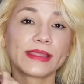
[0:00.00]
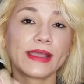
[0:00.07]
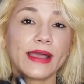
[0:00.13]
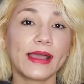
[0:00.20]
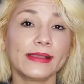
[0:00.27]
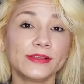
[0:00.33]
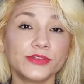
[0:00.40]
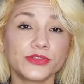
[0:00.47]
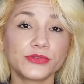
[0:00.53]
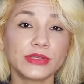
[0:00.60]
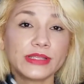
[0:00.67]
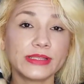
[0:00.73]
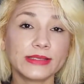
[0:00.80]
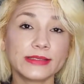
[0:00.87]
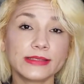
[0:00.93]
I
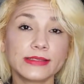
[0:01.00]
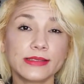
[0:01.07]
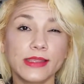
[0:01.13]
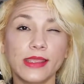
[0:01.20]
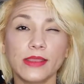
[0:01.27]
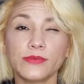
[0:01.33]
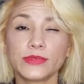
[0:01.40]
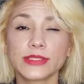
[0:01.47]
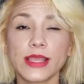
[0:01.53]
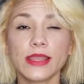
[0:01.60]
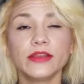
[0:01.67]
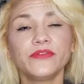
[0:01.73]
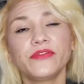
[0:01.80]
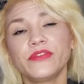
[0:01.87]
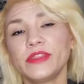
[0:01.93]
enjoyed this. It was
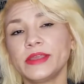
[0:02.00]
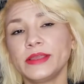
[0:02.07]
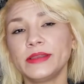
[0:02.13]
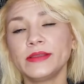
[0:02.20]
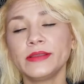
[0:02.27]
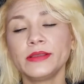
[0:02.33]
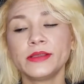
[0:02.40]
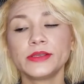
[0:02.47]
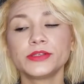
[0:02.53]
kind of thin,